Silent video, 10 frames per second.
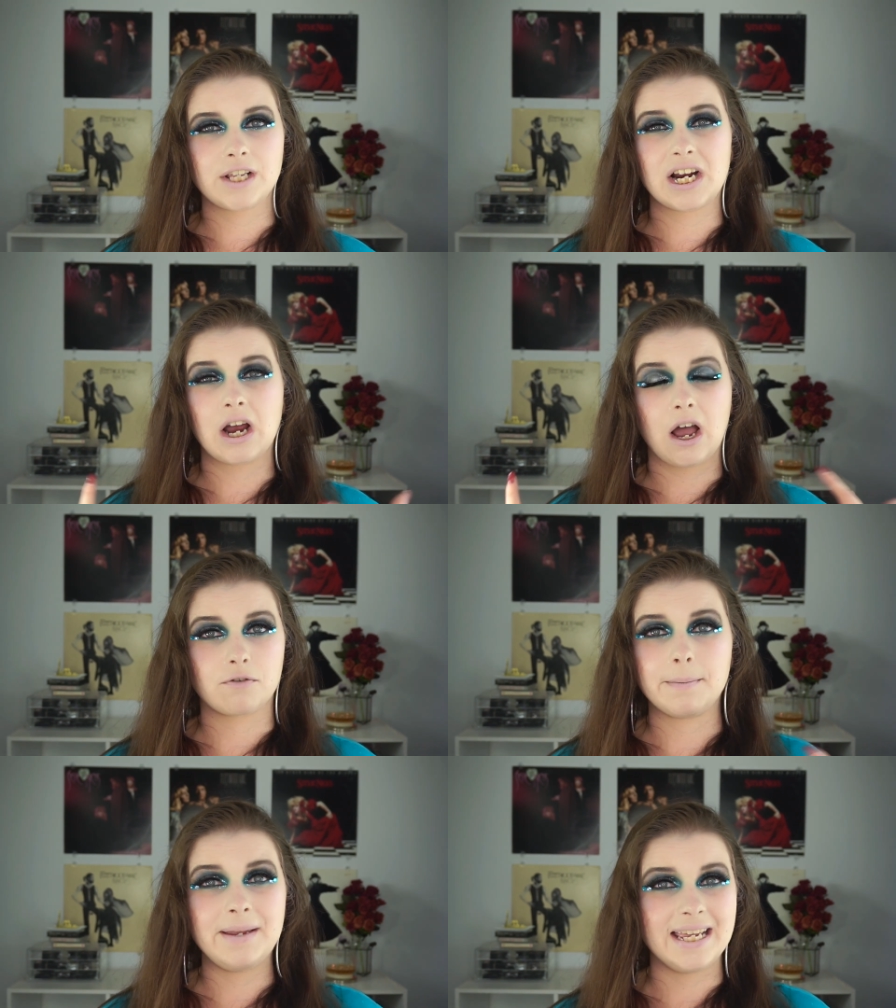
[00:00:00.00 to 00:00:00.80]
that
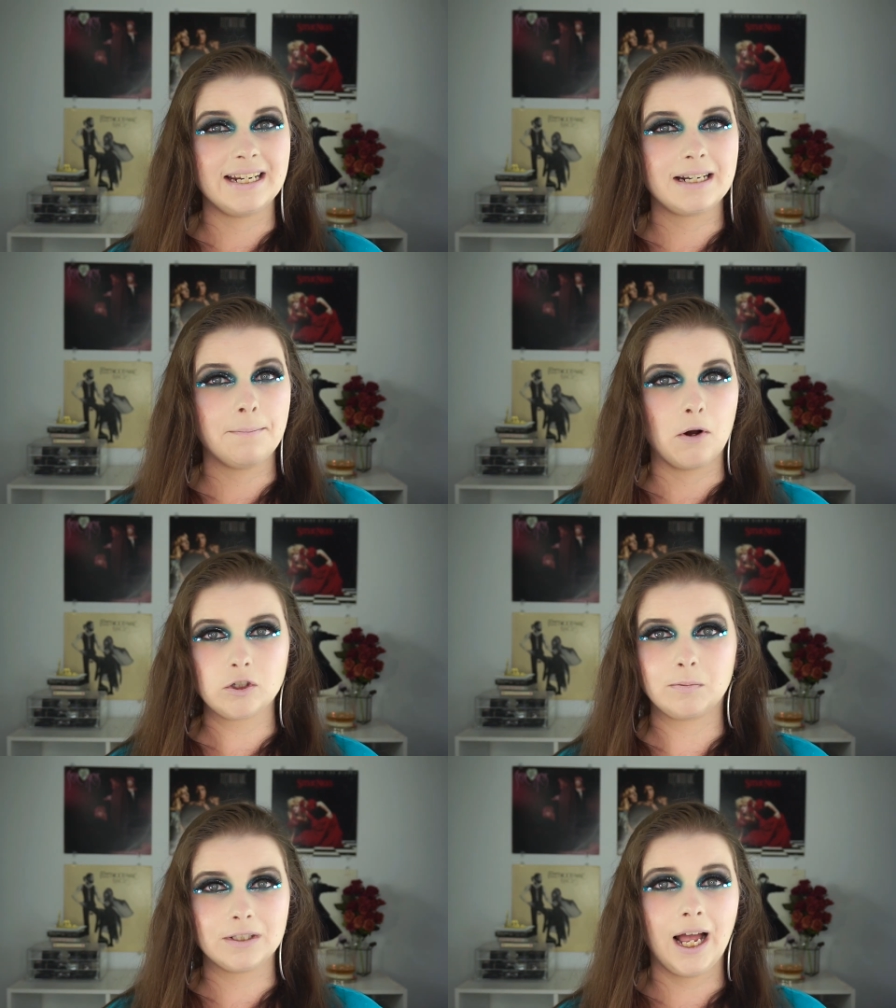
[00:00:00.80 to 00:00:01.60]
are repeated
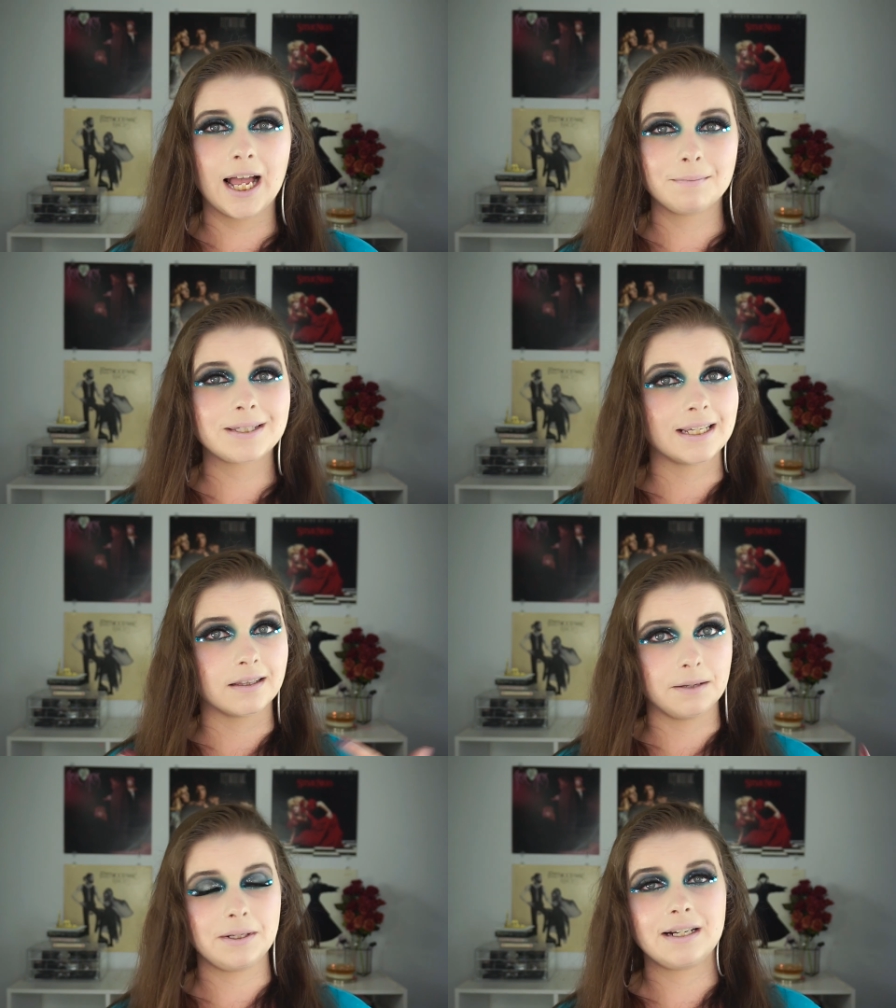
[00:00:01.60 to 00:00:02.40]
multiple times
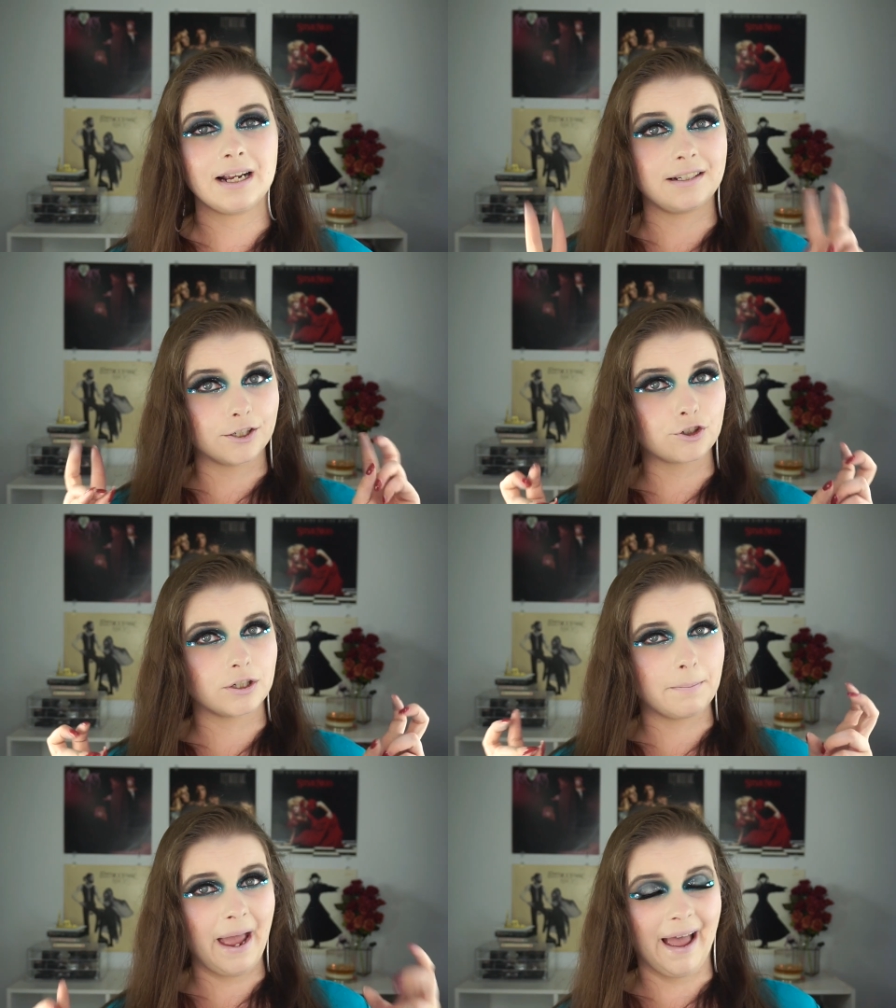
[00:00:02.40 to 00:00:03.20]
in limited
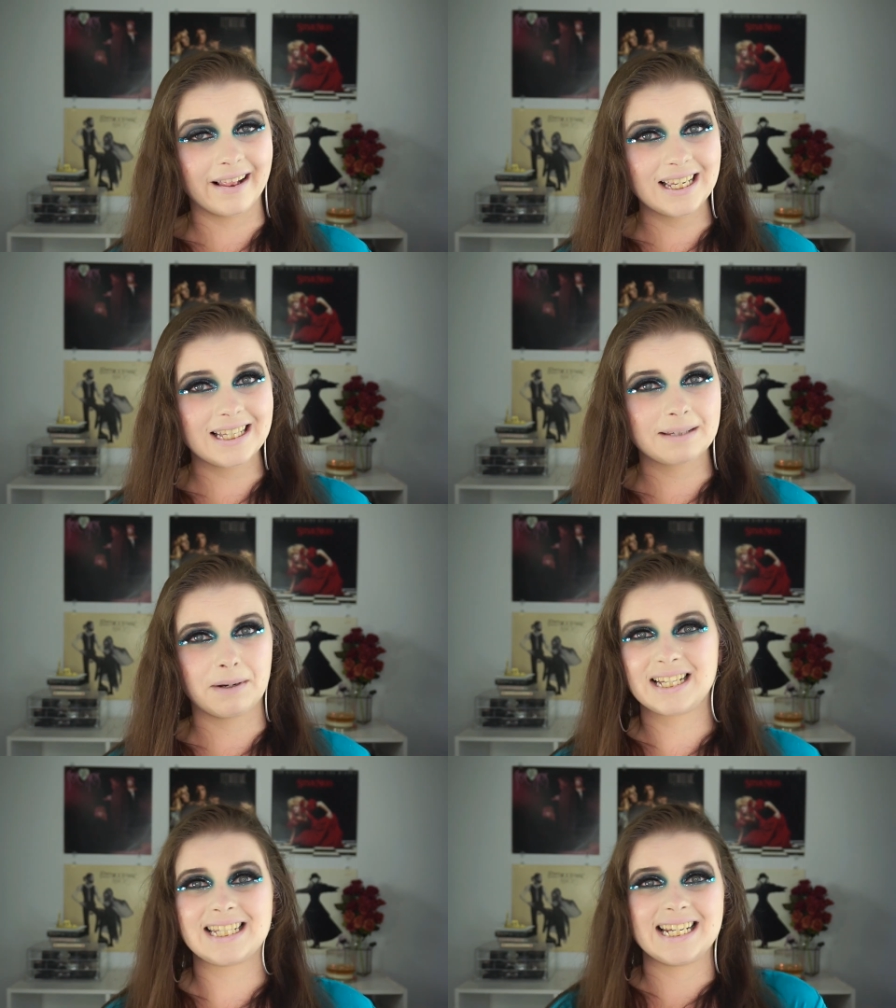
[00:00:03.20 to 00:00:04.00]
edition palettes,
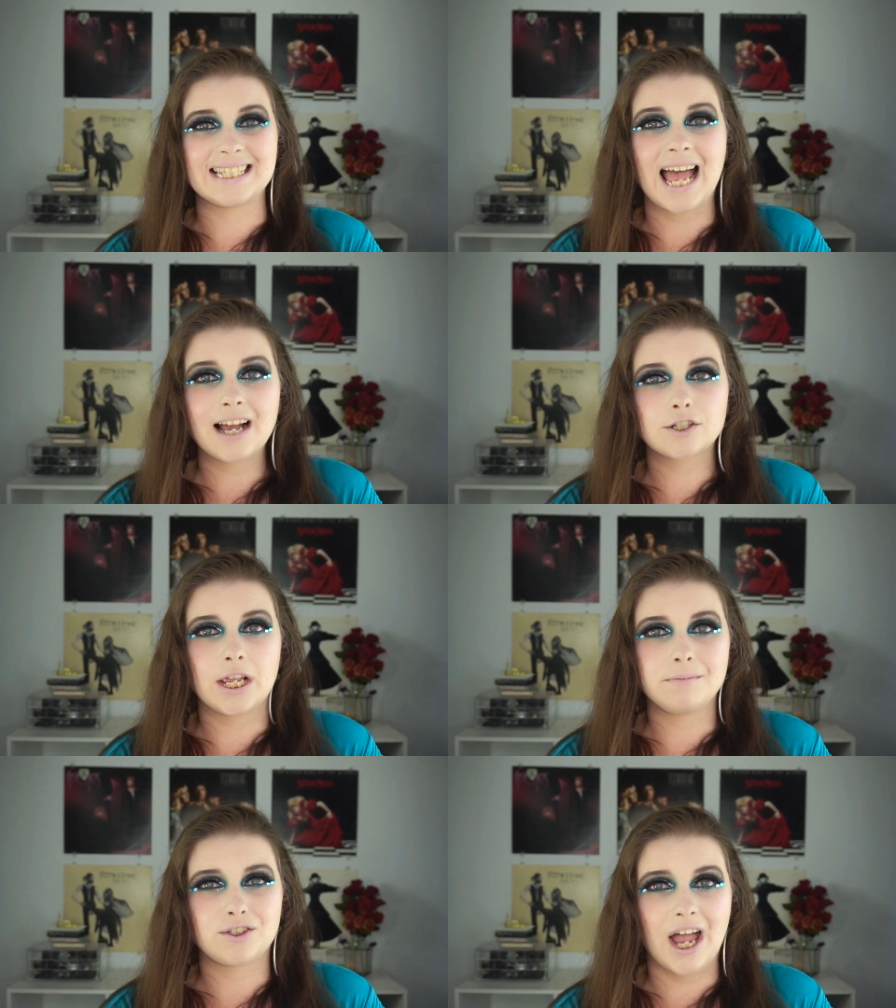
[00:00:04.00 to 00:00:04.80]
but it's the exact
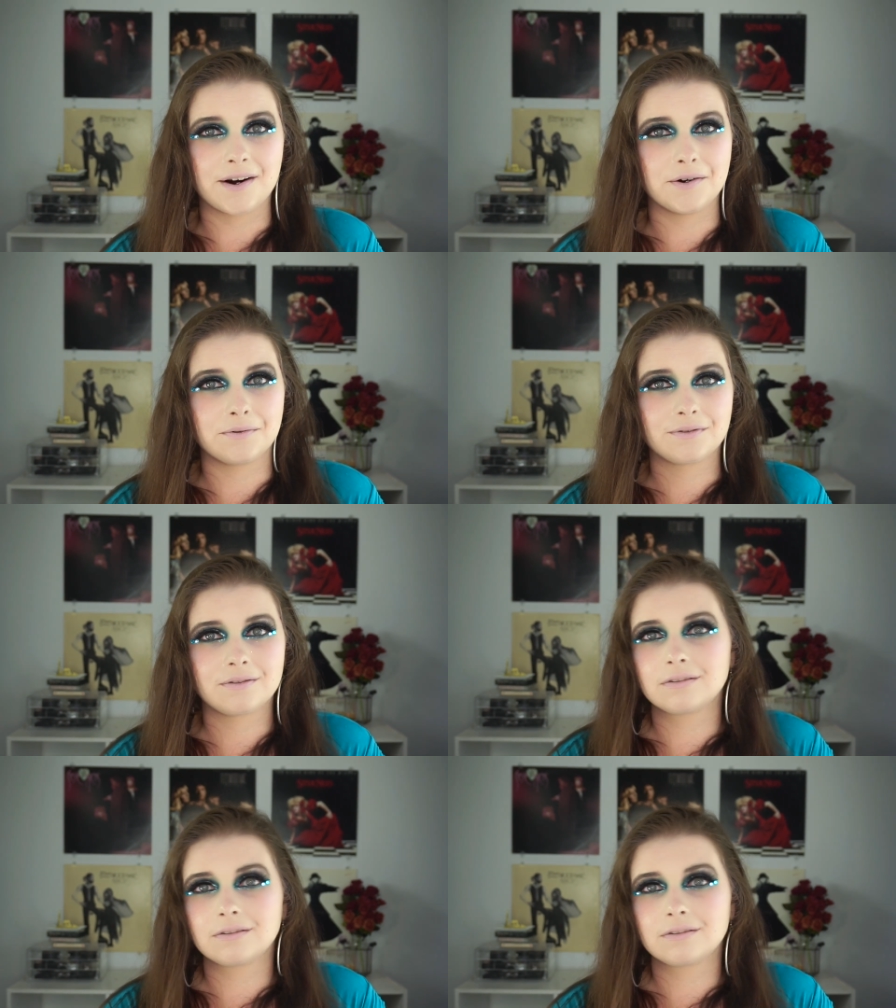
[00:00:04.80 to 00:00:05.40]
same shadow